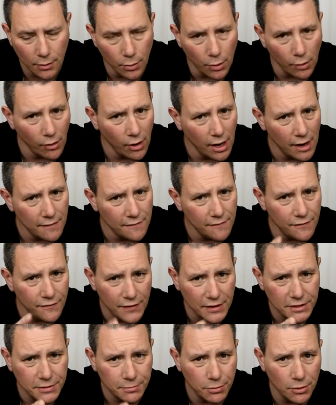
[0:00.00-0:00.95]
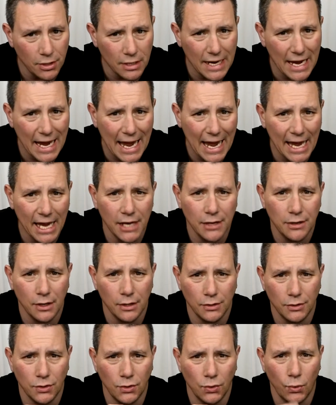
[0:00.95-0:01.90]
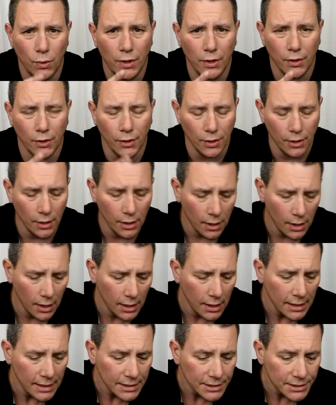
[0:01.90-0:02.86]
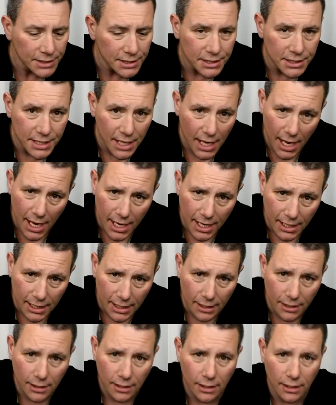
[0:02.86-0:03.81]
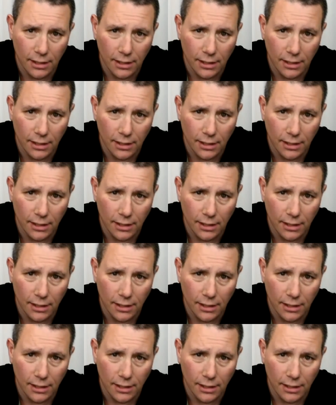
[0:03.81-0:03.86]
We're on Facebook and Twitter. Today,